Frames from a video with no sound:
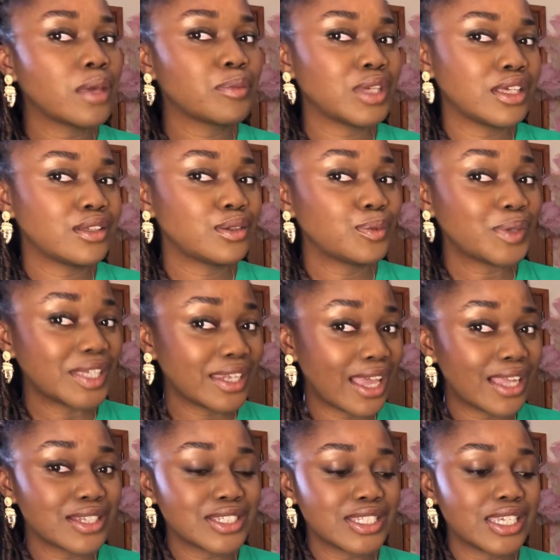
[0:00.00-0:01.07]
in, we can
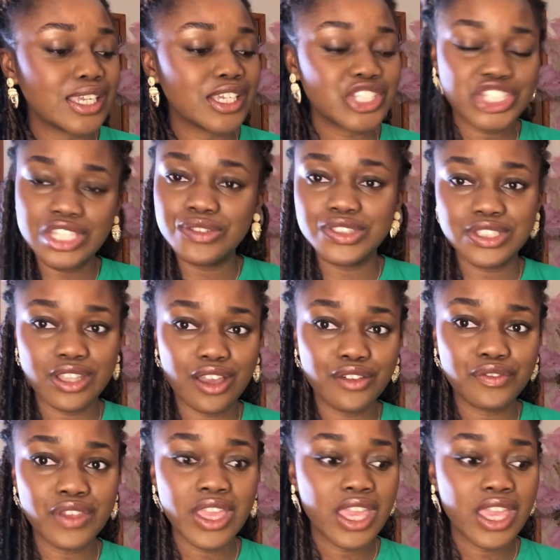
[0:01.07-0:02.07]
actually achieve stuff,